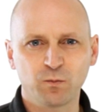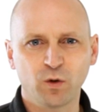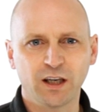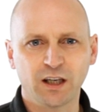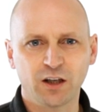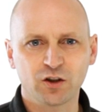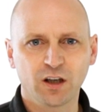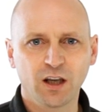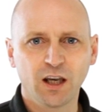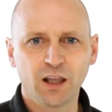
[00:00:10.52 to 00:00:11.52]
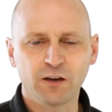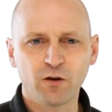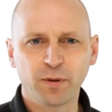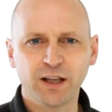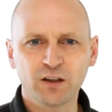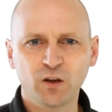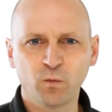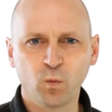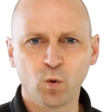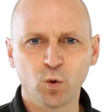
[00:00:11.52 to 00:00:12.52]
wear gauge. There are plenty
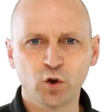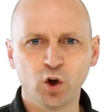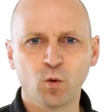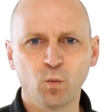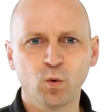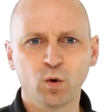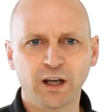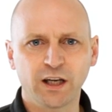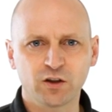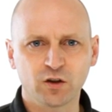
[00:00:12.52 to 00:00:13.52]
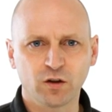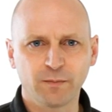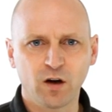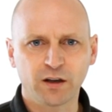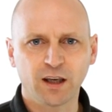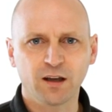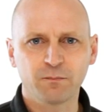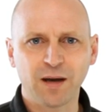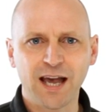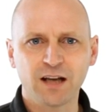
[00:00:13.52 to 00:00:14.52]
of worn, not worn gauges on the
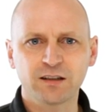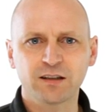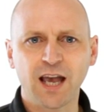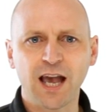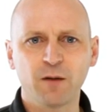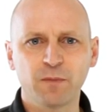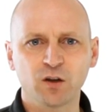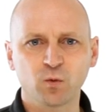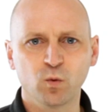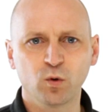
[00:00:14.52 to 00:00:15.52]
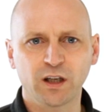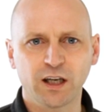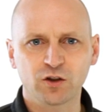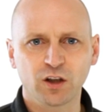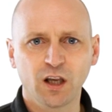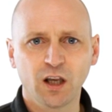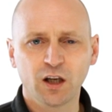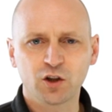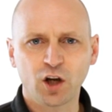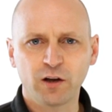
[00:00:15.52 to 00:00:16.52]
market, but ours is a how much worn gauge,
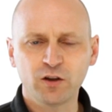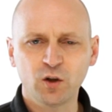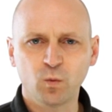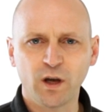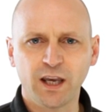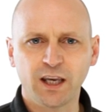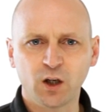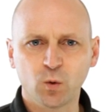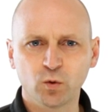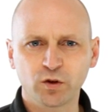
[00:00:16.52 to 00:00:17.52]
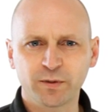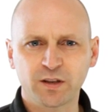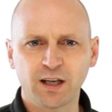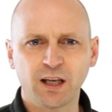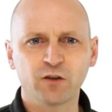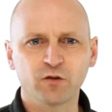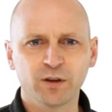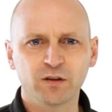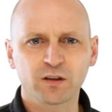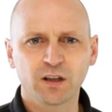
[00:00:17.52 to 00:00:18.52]
showing you wear in 0.25%
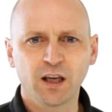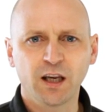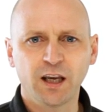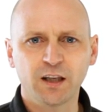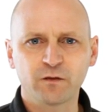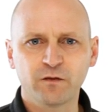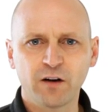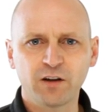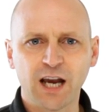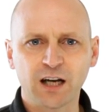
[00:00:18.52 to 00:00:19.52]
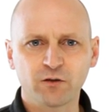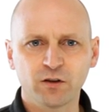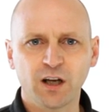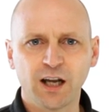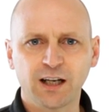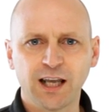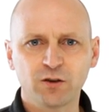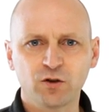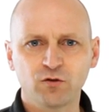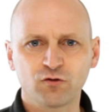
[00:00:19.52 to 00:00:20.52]
increments. It's very accurate and
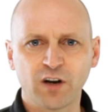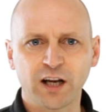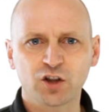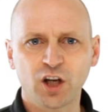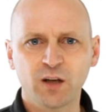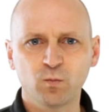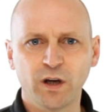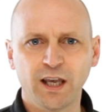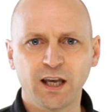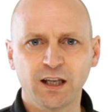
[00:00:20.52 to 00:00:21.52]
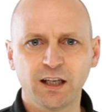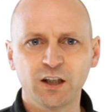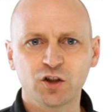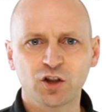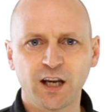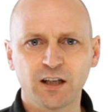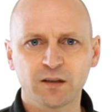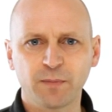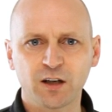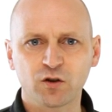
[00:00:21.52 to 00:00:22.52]
allows you to track chain wear at each chain
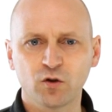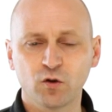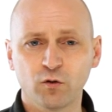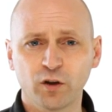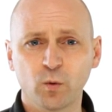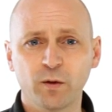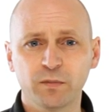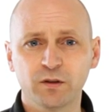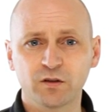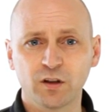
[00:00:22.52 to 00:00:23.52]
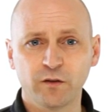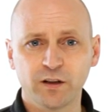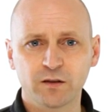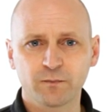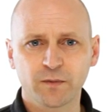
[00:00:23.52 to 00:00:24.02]
inspection or equipment service.